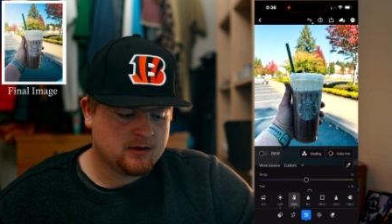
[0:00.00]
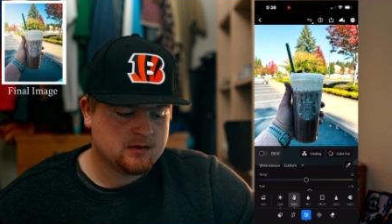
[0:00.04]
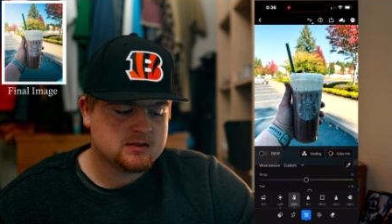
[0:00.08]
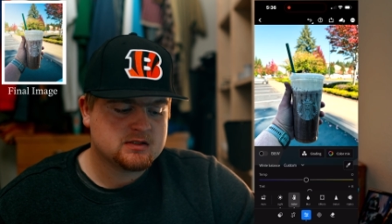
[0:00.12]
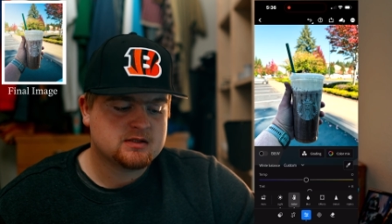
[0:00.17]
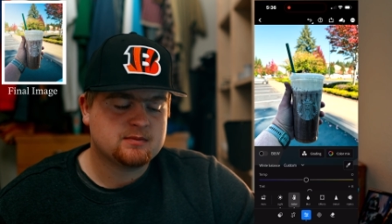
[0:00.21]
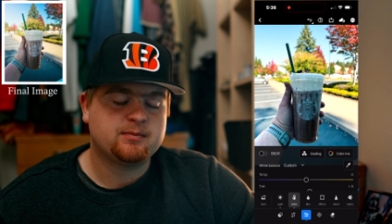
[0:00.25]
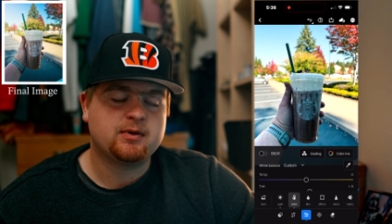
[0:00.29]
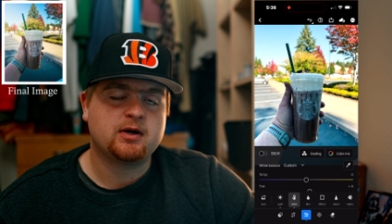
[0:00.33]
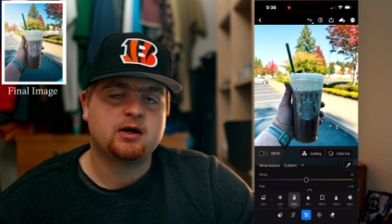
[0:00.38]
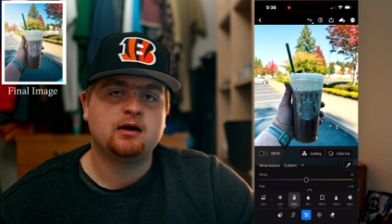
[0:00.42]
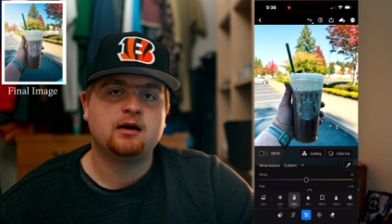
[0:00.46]

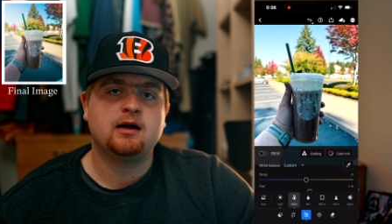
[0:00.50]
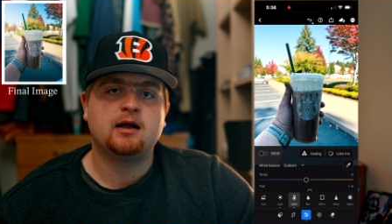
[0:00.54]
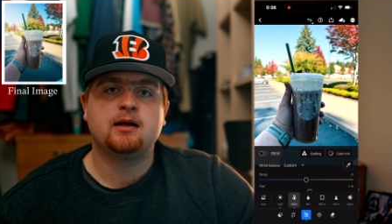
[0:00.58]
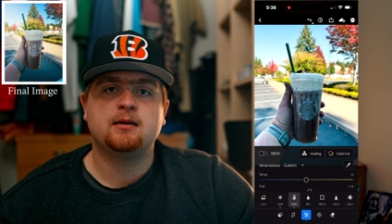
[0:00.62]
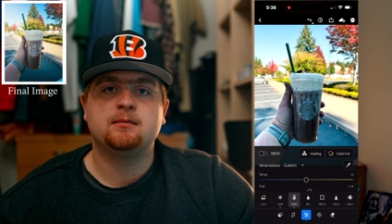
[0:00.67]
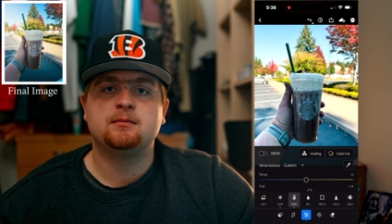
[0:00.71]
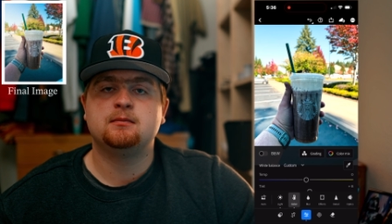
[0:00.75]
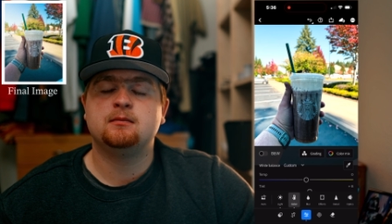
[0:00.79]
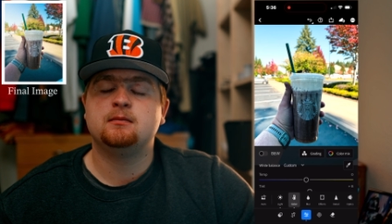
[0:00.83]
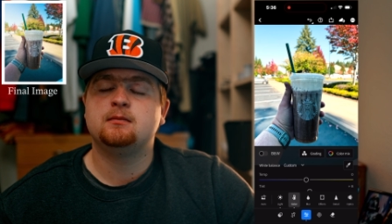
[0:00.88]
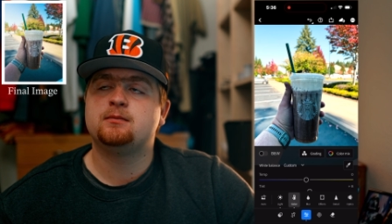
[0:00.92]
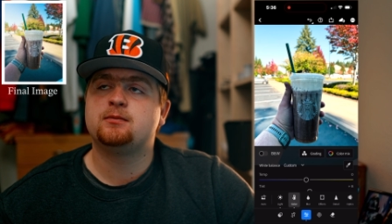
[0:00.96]
here's the part
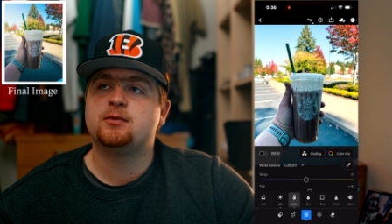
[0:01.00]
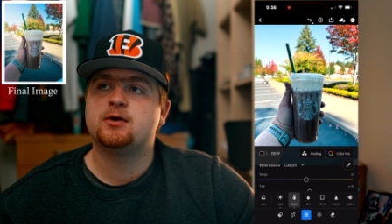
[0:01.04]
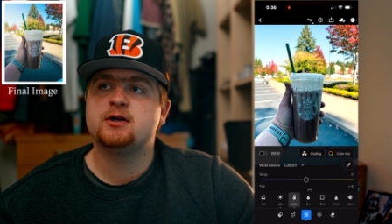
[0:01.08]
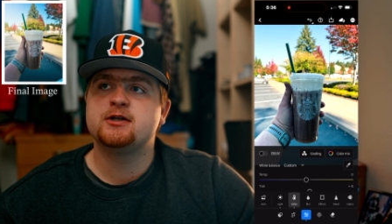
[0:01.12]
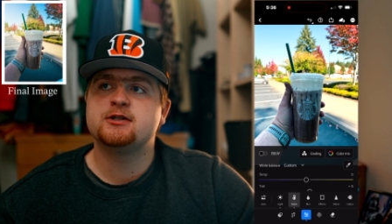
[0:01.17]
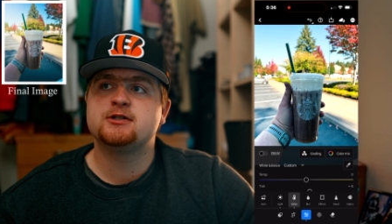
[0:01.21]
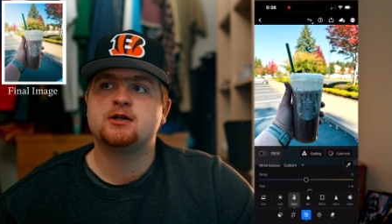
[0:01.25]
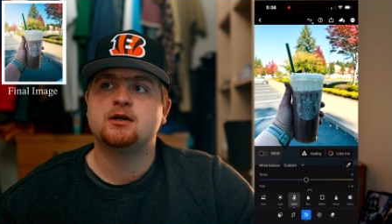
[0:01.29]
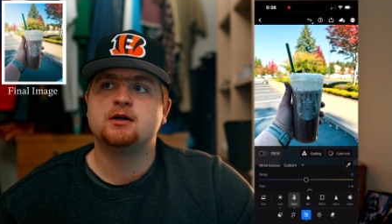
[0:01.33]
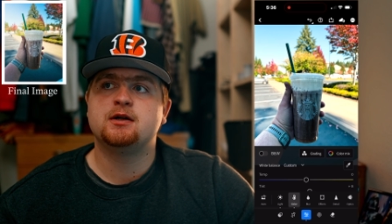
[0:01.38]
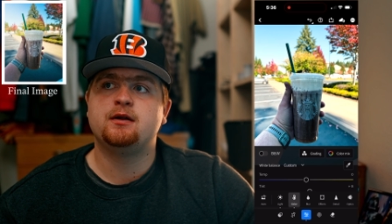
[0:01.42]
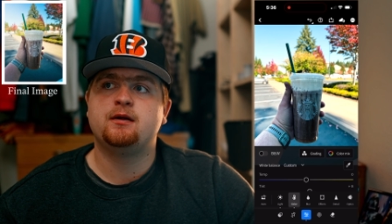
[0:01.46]
I'm
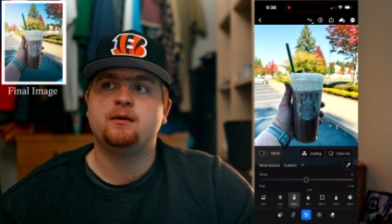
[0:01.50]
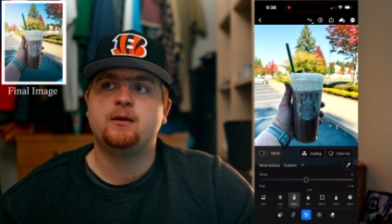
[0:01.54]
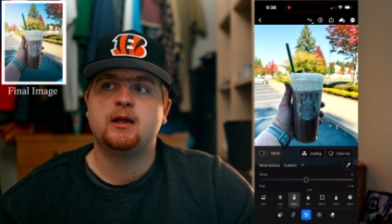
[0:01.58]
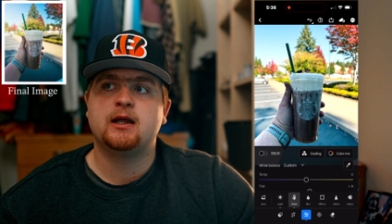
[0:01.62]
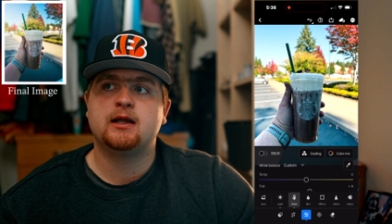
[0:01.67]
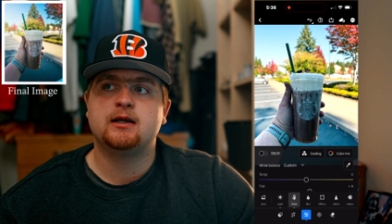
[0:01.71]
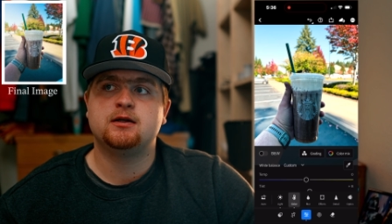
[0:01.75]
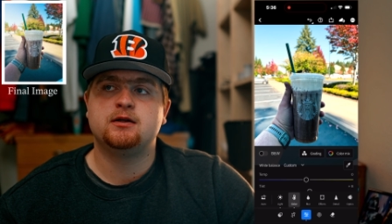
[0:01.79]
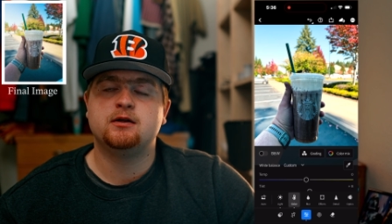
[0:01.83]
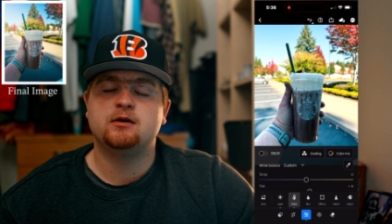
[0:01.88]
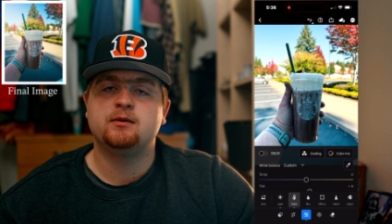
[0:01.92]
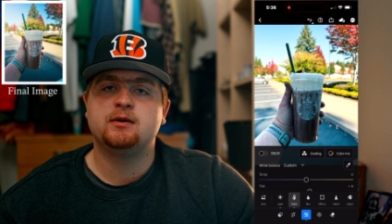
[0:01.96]
pretty sure you
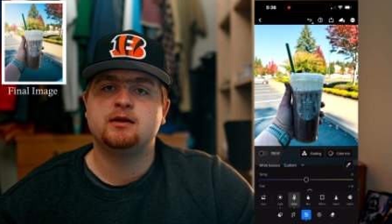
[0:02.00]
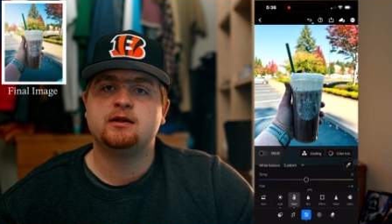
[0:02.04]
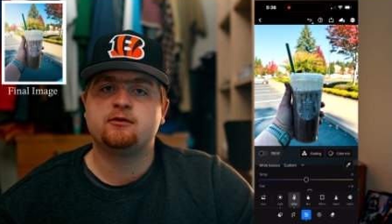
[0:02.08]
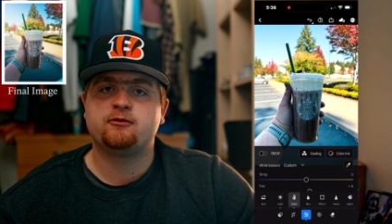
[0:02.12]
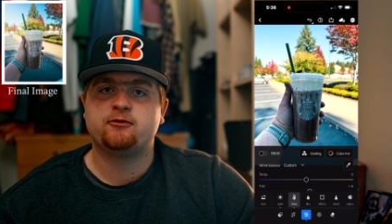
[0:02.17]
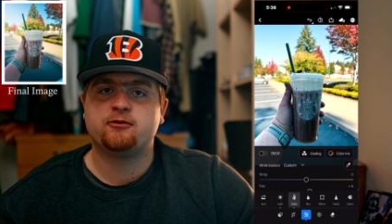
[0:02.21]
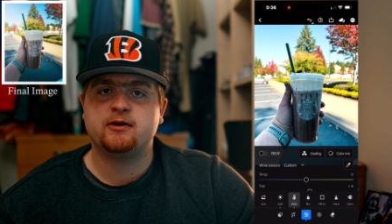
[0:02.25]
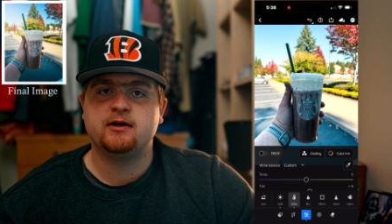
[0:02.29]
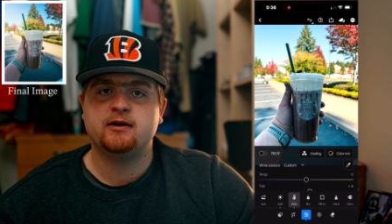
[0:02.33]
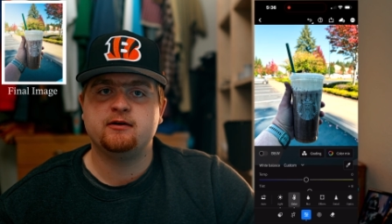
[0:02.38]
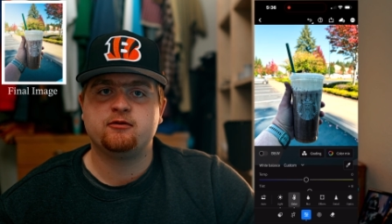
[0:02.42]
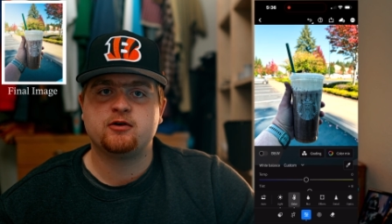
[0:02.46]
can't do in the
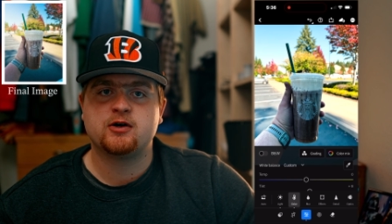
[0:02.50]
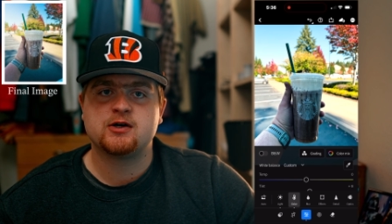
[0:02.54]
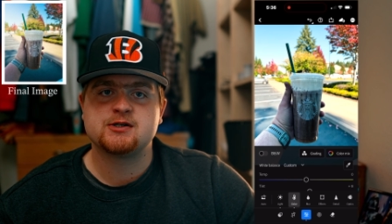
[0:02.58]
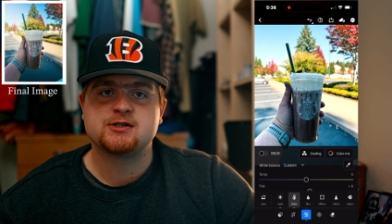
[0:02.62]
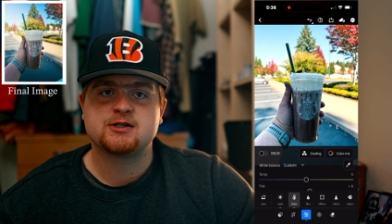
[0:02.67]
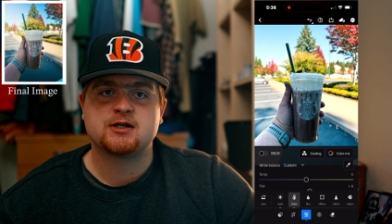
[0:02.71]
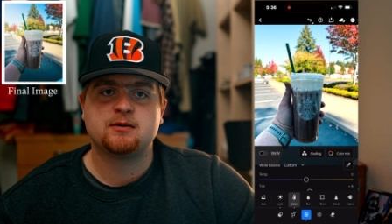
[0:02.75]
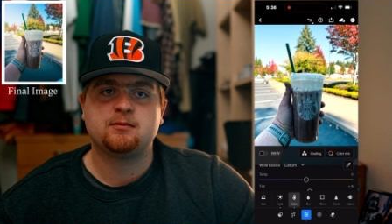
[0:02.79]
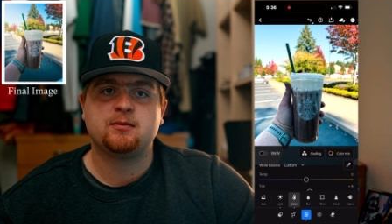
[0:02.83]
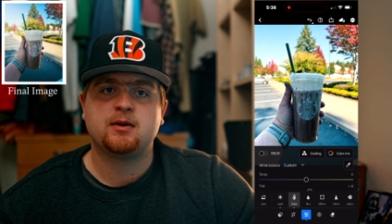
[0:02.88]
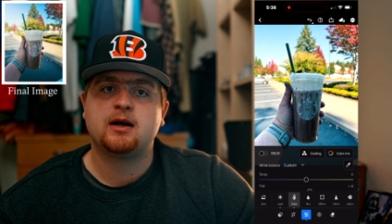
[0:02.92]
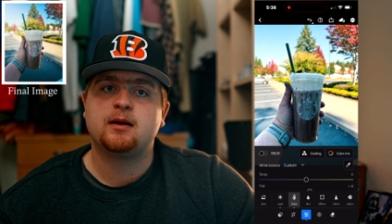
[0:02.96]
free
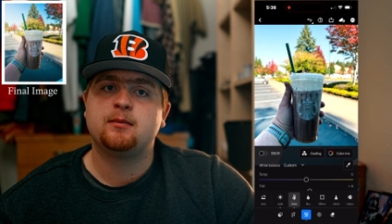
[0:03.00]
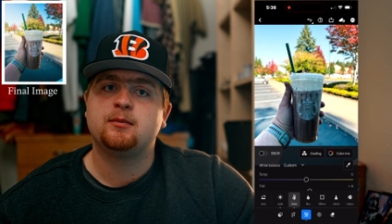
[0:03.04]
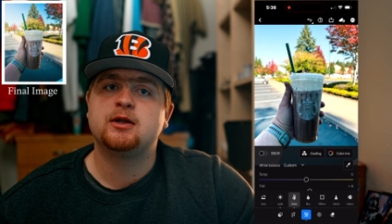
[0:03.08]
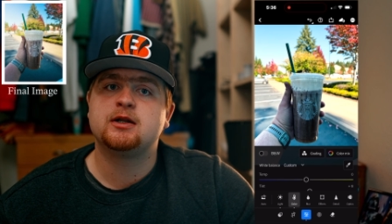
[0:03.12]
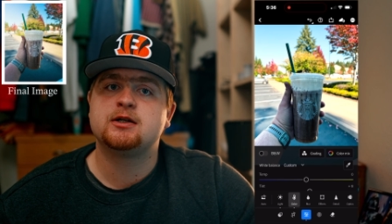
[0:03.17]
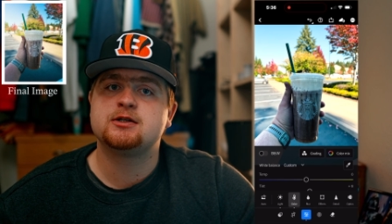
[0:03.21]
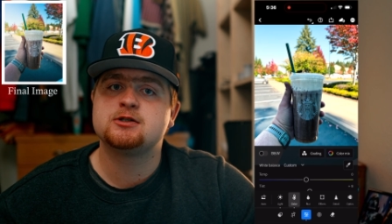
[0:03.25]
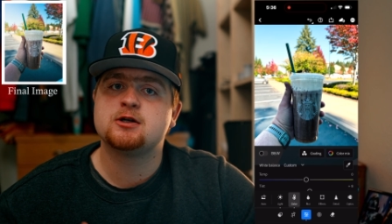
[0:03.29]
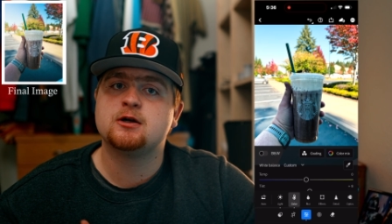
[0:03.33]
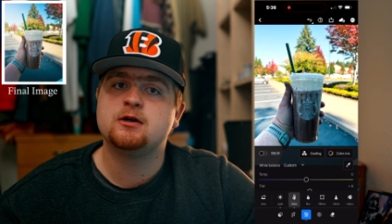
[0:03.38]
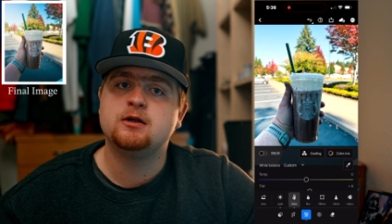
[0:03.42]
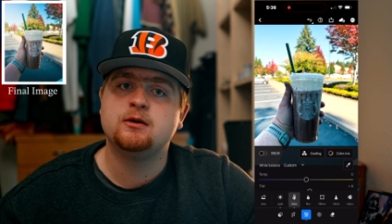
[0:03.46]
version, but I'm going
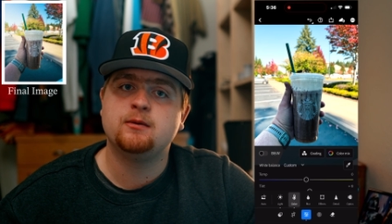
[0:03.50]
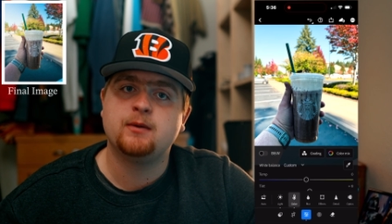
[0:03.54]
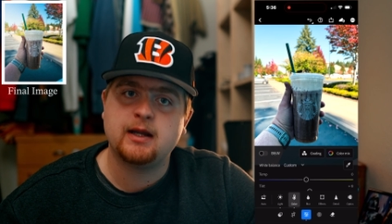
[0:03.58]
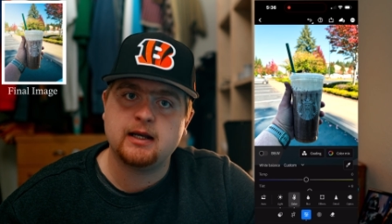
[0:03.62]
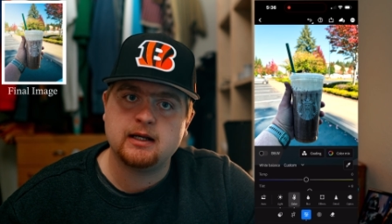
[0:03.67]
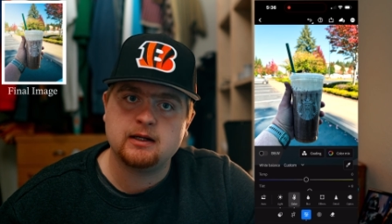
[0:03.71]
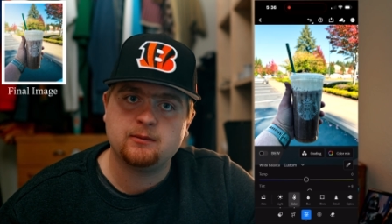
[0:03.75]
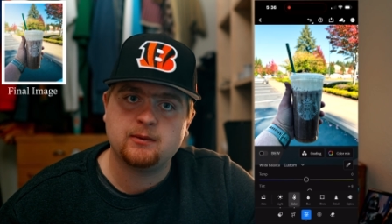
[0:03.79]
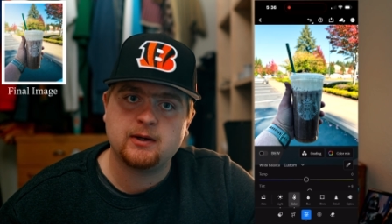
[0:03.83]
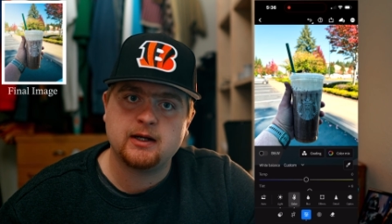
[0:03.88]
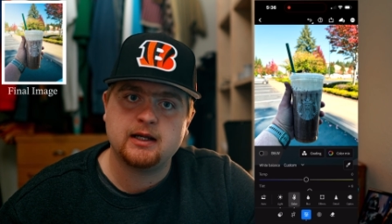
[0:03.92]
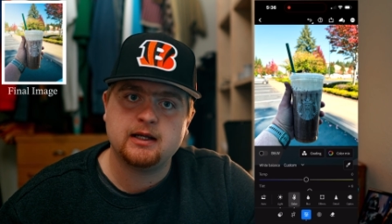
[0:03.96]
to show you
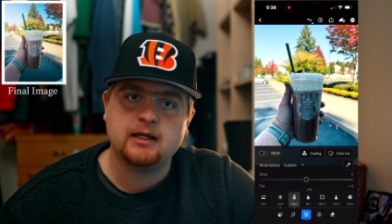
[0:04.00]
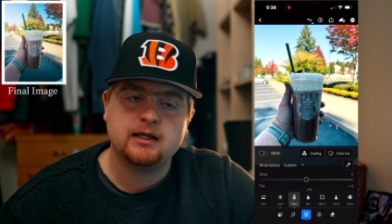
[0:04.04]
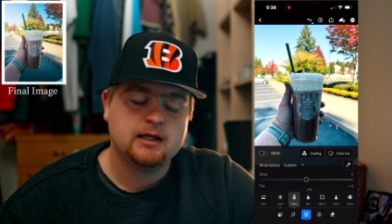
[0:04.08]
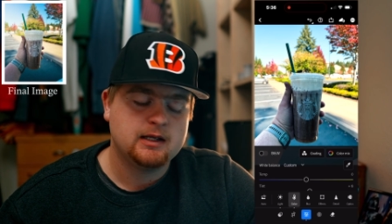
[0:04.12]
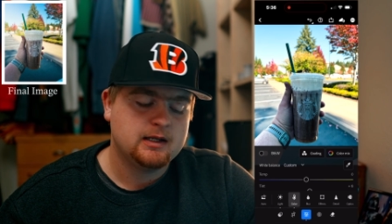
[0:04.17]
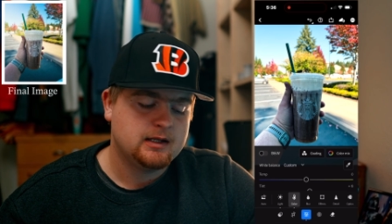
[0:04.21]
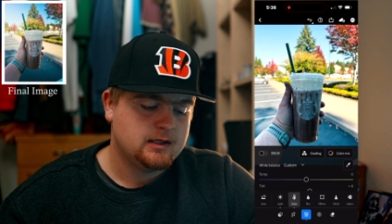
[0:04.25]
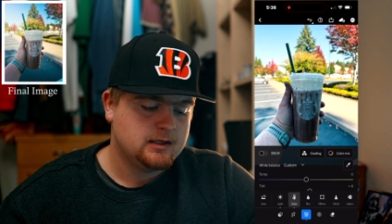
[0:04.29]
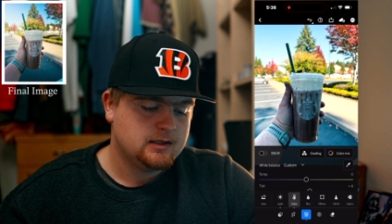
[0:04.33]
anyway,